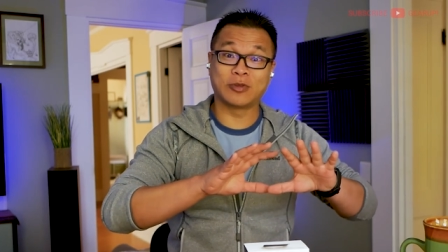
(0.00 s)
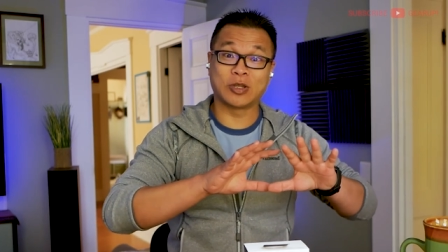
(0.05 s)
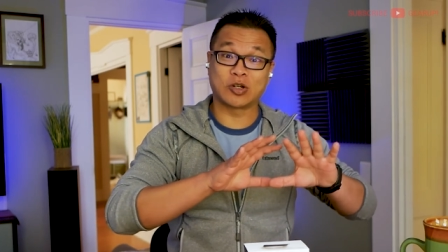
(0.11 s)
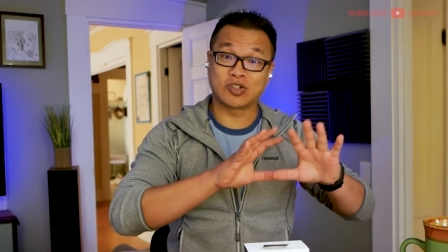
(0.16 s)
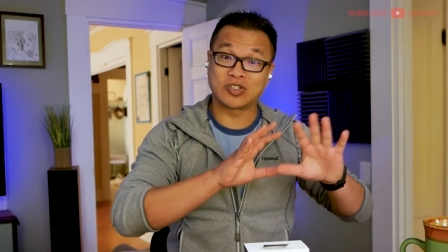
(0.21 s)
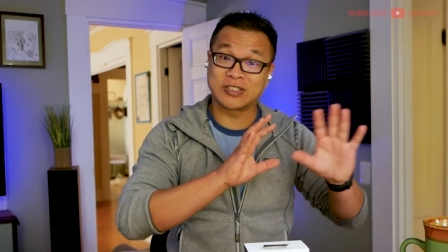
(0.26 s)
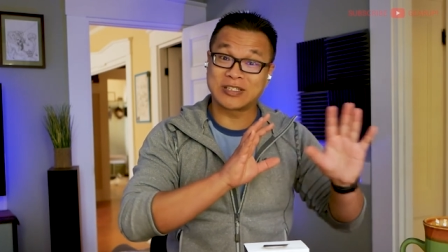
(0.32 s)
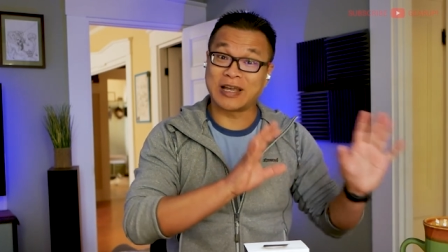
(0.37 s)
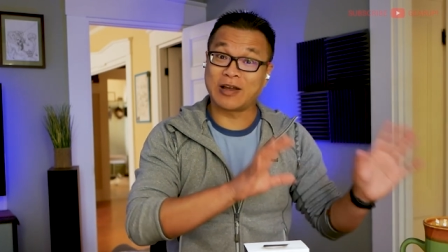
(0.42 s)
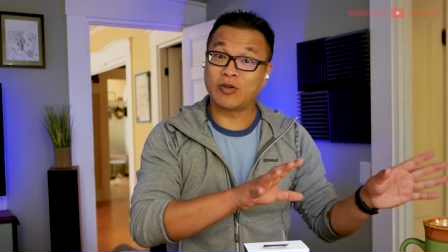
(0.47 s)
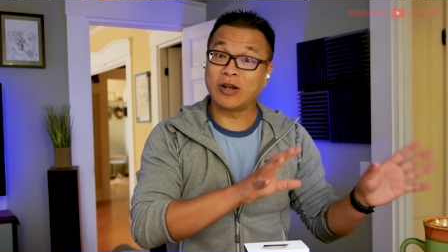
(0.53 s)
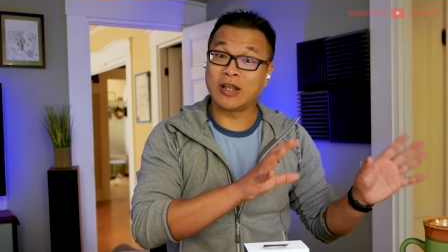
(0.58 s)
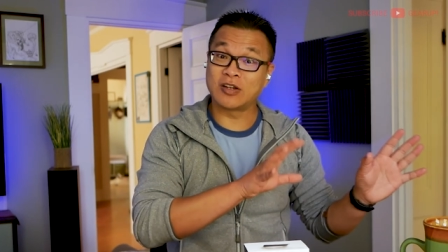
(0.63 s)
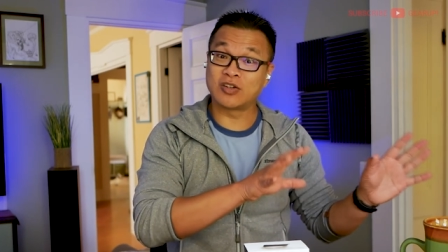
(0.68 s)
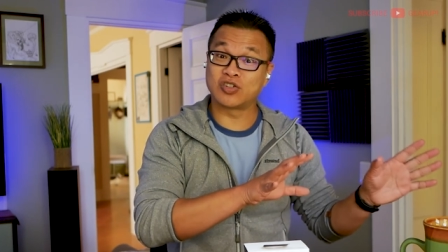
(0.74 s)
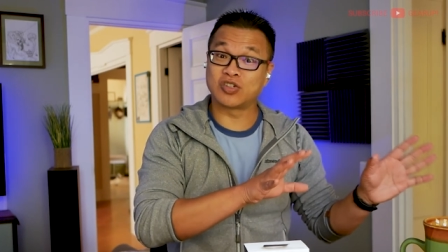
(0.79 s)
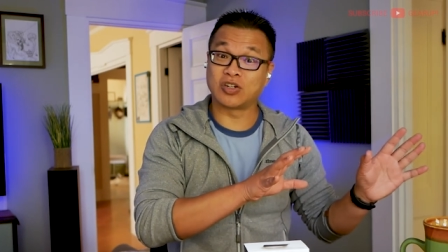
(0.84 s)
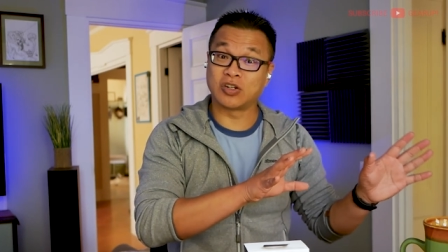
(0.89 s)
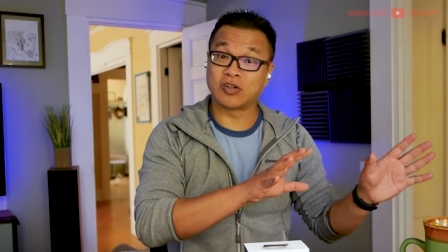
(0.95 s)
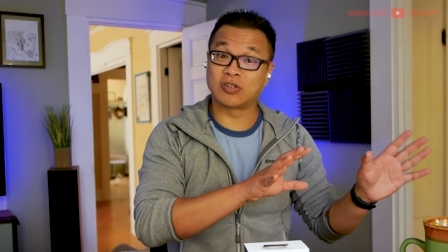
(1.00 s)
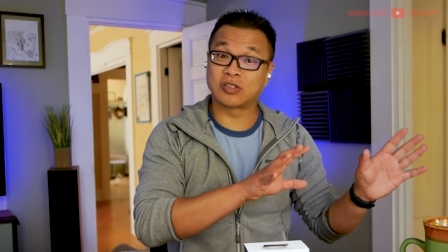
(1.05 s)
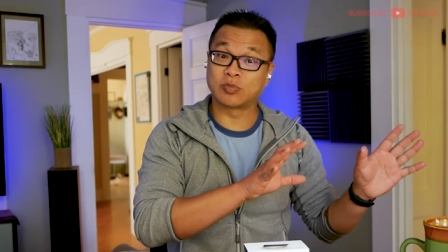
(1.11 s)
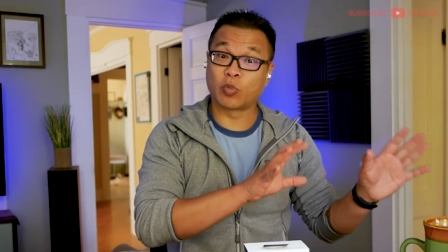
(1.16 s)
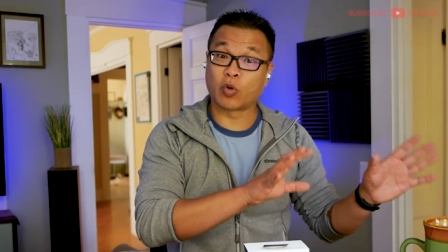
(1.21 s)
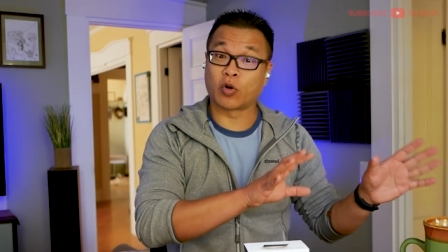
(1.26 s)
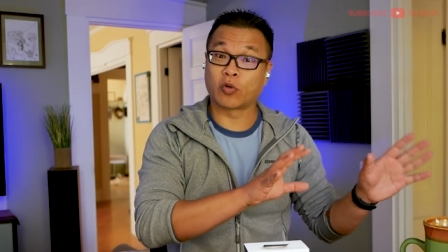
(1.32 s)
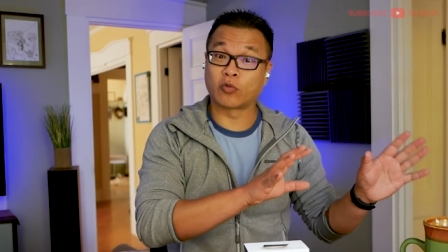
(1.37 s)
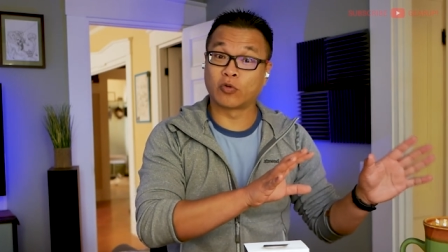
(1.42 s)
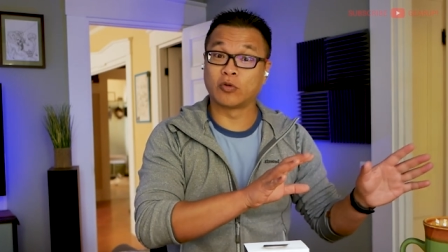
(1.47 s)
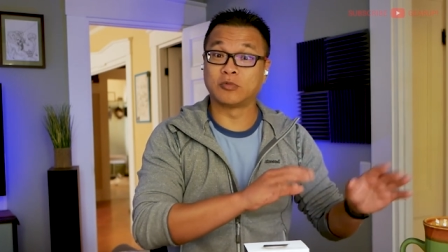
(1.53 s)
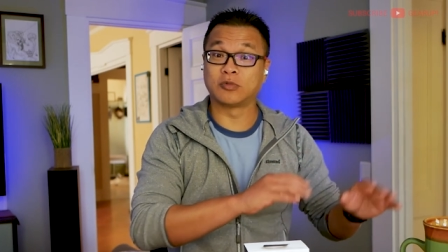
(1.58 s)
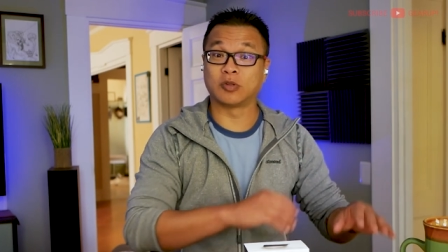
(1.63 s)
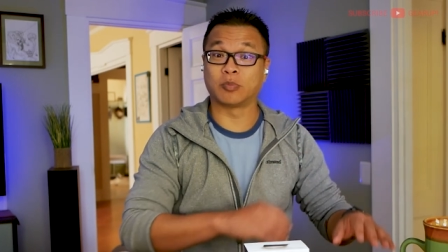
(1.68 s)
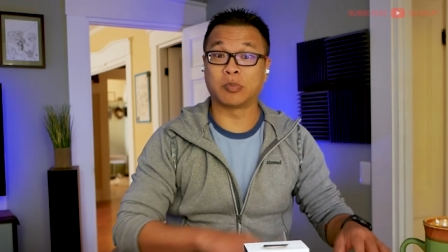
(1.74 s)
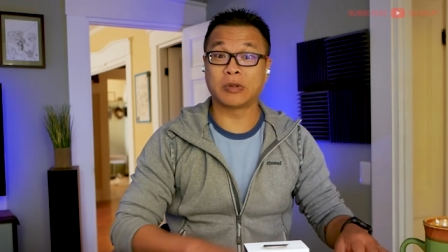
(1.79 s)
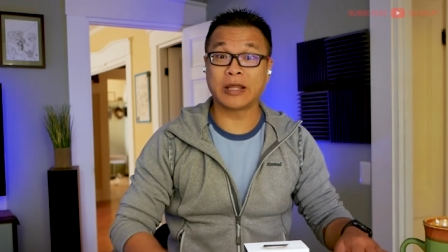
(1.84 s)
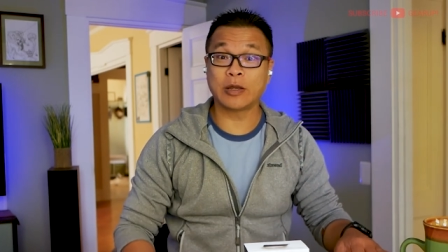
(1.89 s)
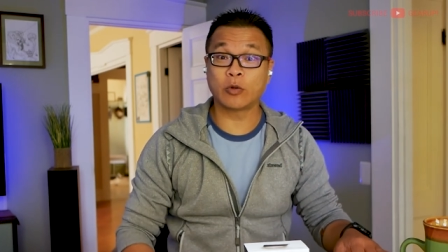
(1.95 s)
their sound engineers more room to
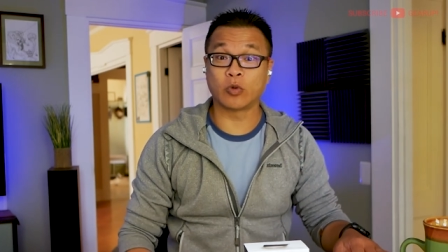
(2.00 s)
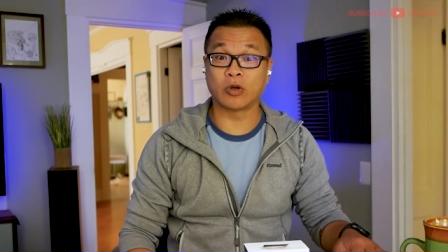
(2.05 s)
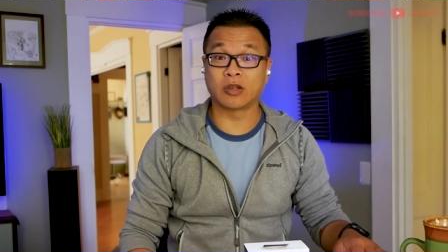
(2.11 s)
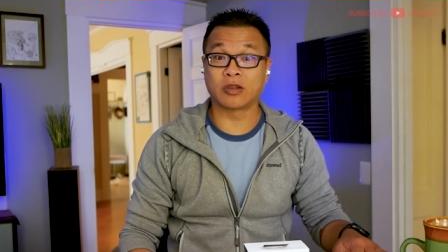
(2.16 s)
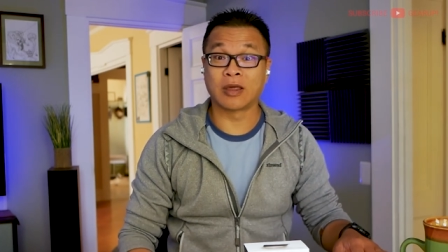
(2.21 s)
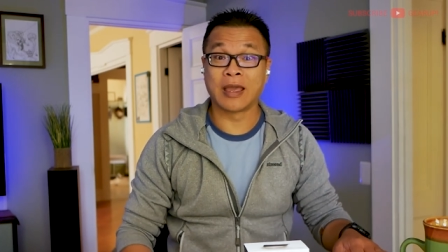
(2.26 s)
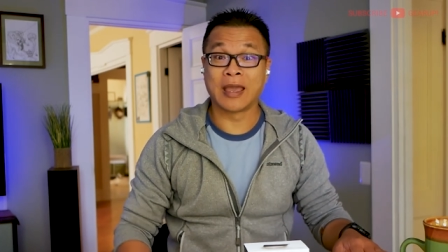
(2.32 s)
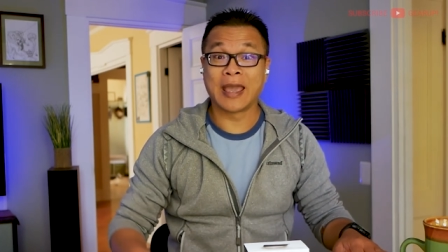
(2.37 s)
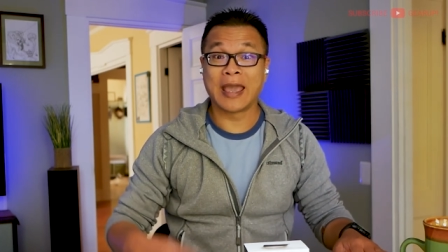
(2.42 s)
play with.